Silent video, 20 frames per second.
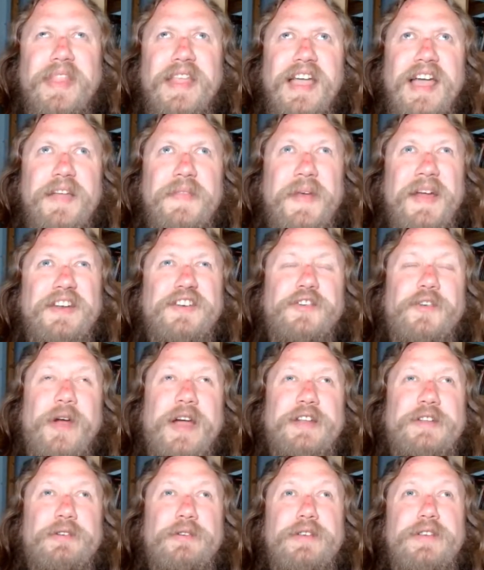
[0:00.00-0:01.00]
and then try
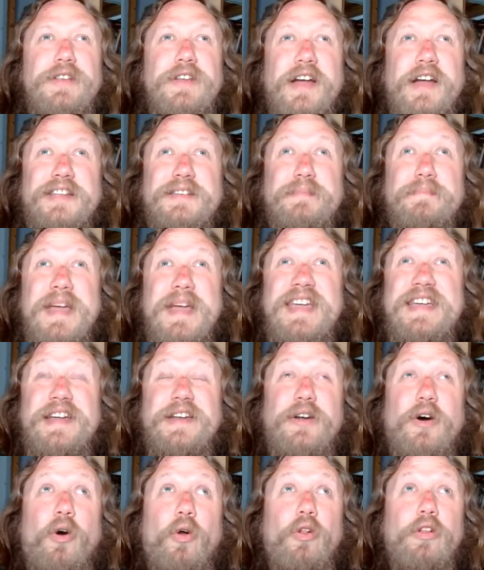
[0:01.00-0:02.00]
to not make
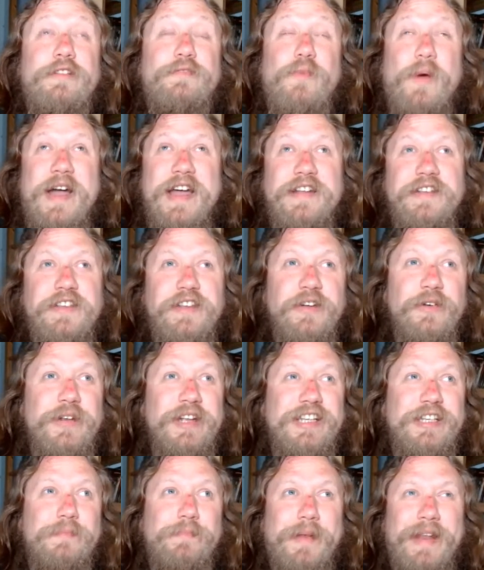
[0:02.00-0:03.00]
an old white dude
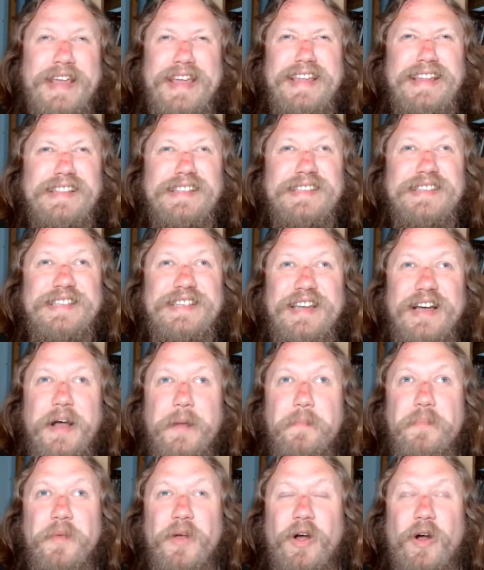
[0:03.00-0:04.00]
explains
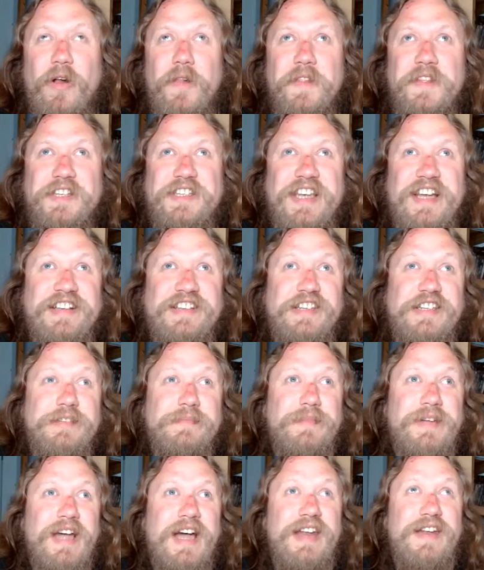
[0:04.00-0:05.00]
all the
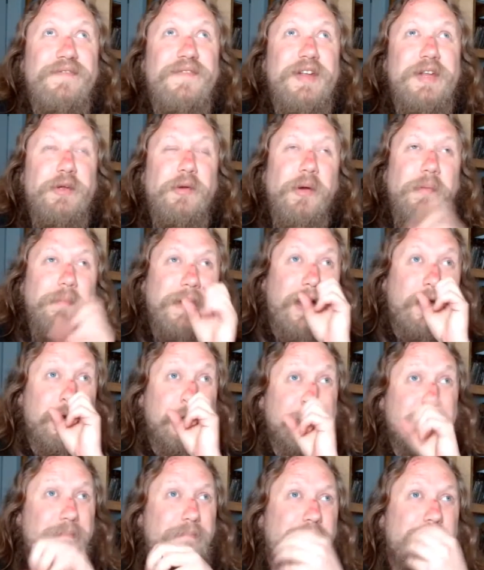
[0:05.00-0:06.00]
sexism kind of video about
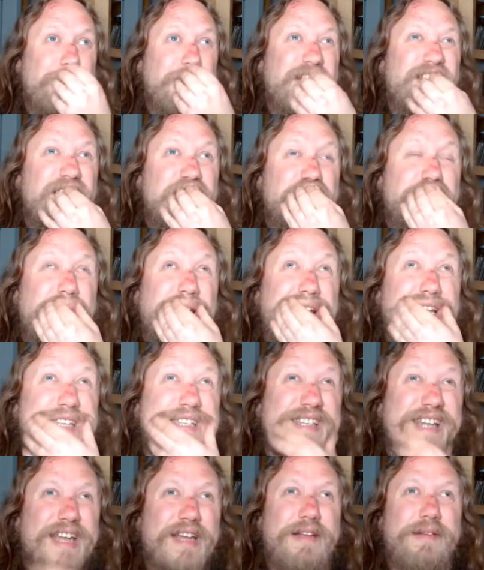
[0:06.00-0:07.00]
it, but explains
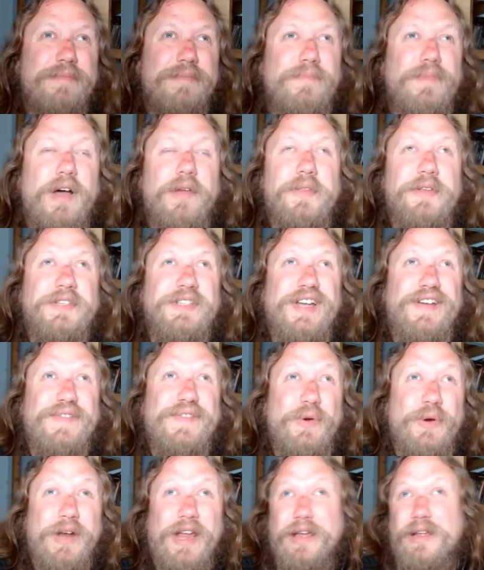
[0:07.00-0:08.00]
like other stuff,
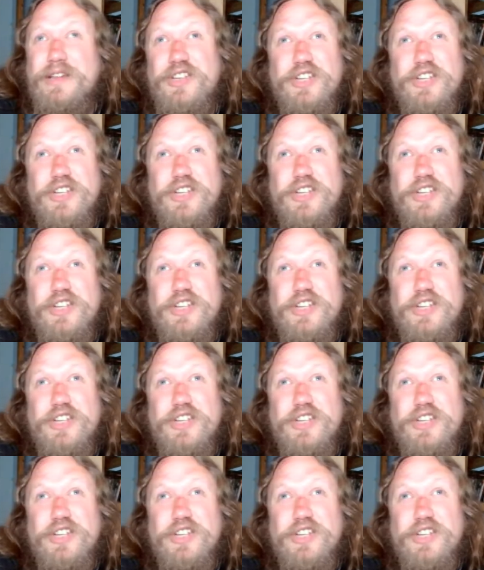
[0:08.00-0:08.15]
or like